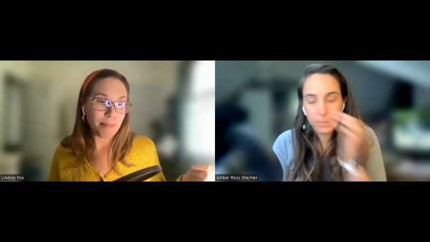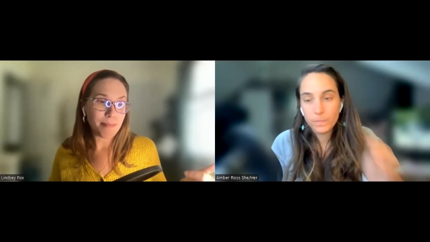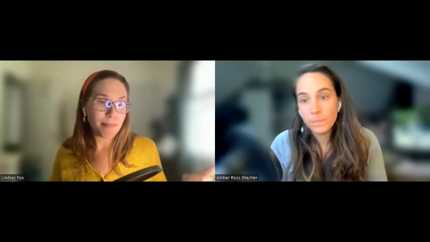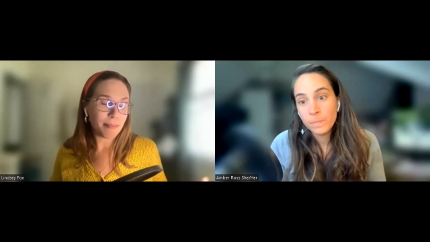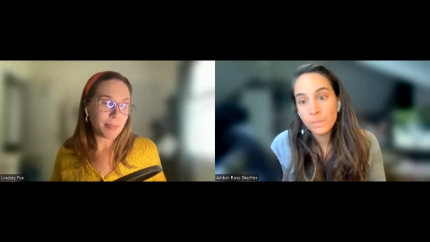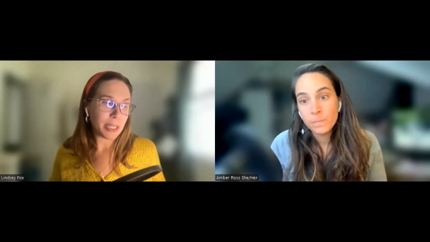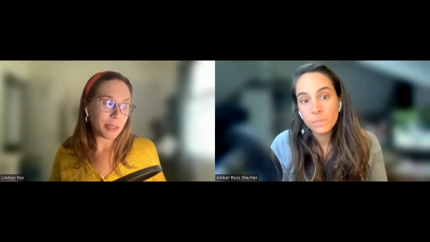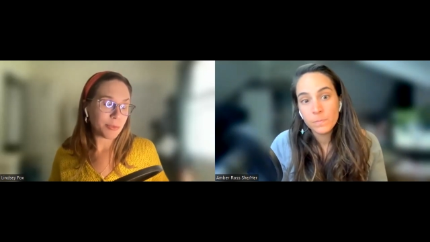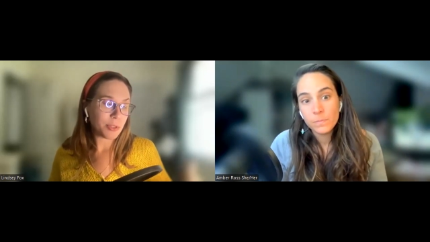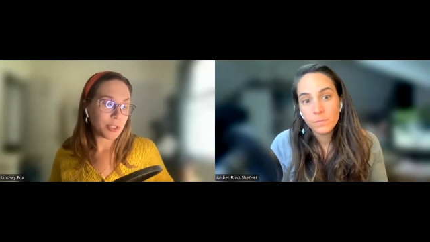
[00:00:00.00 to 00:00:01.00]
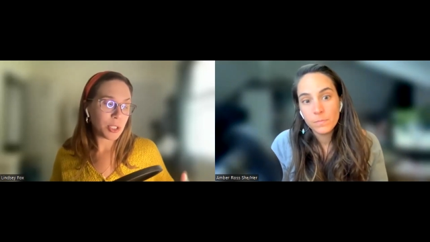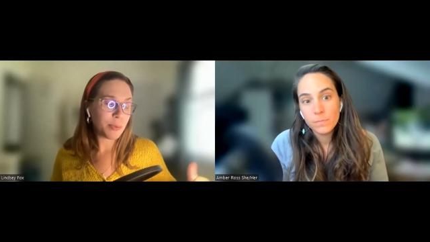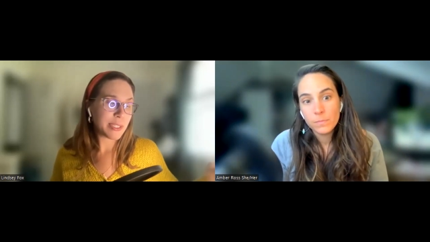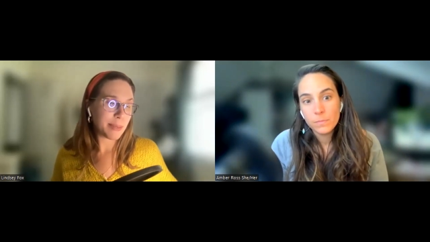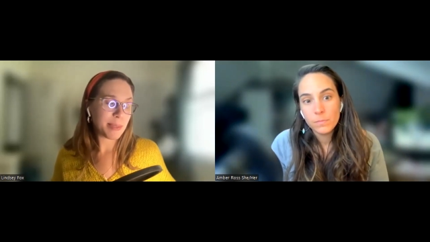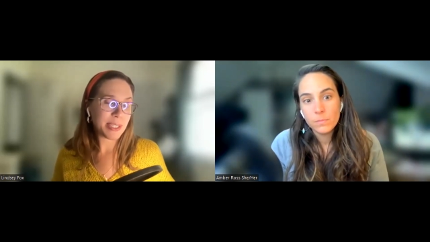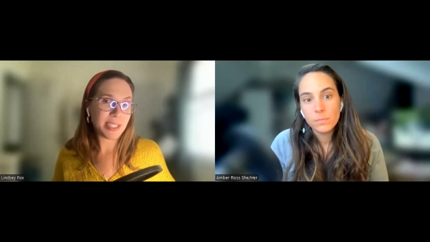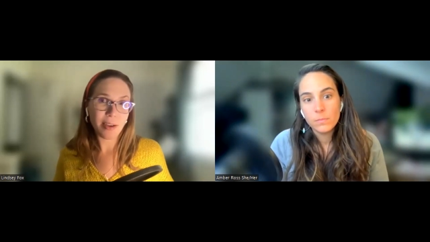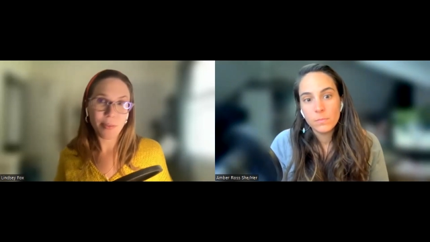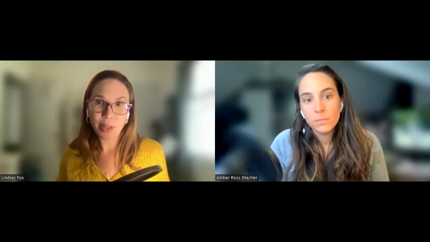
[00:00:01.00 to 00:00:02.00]
Speaker 1: you know doing some of this
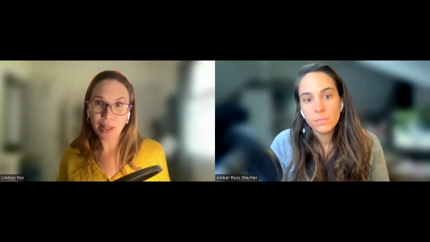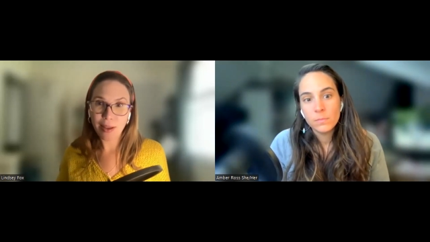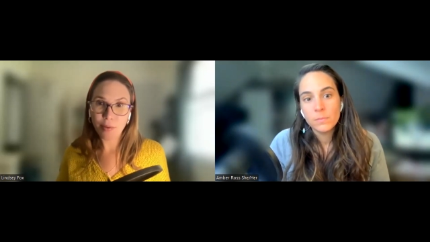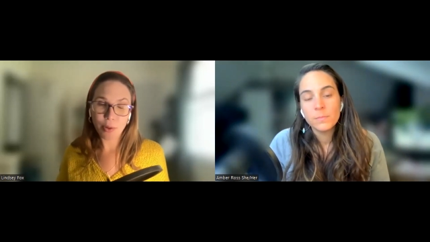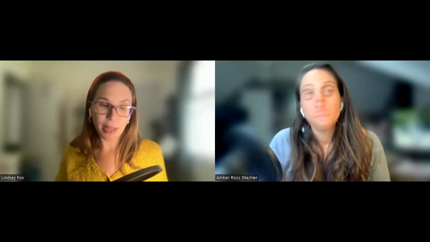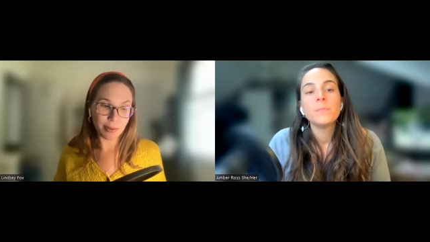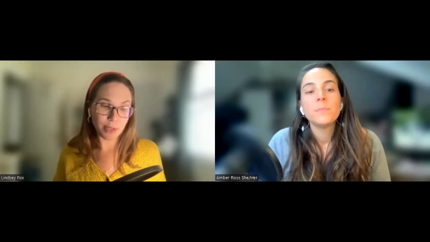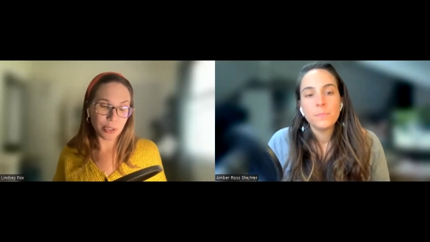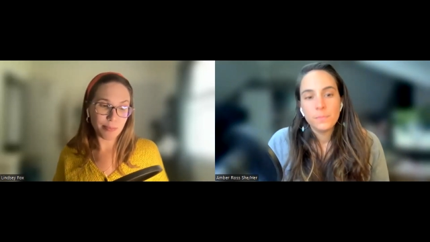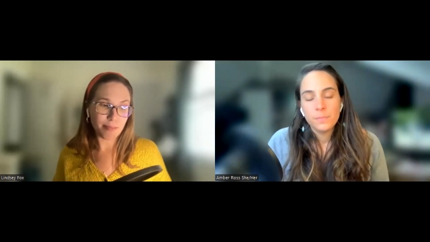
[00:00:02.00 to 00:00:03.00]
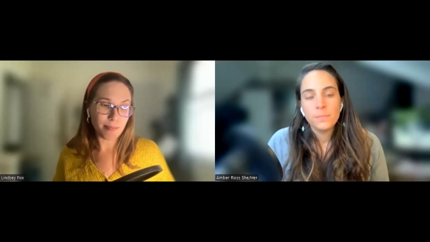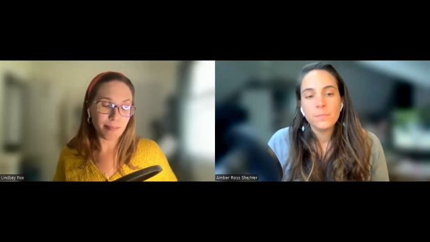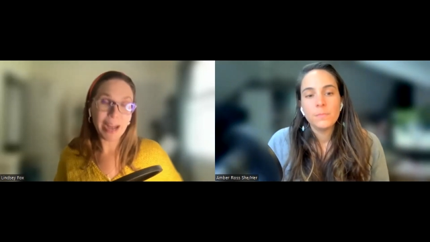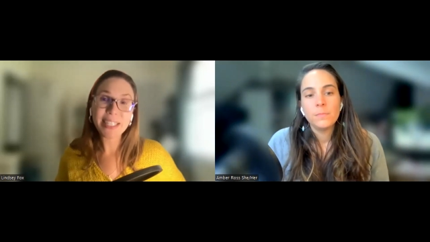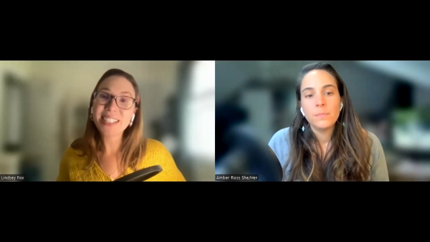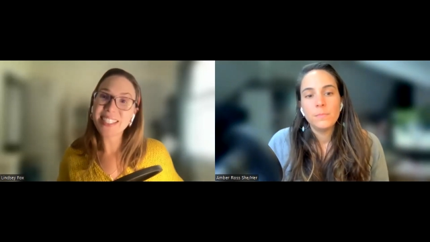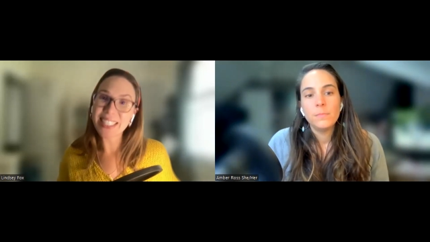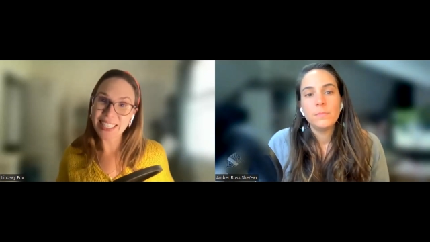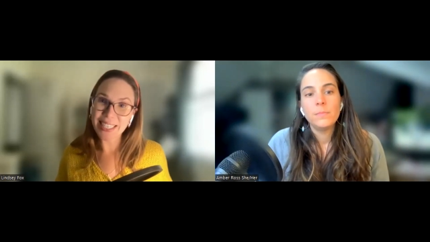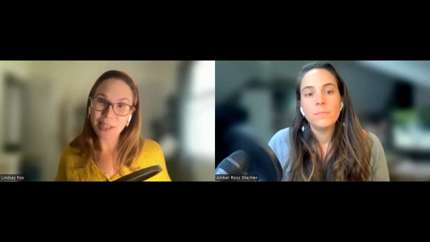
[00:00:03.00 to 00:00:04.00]
stuff at the level like just
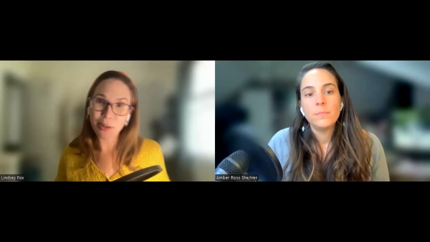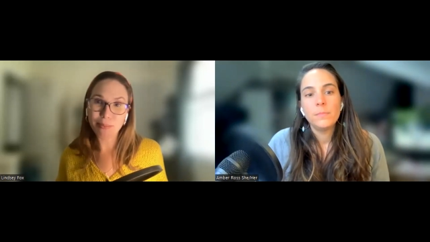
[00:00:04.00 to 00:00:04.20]
mindlessly eating or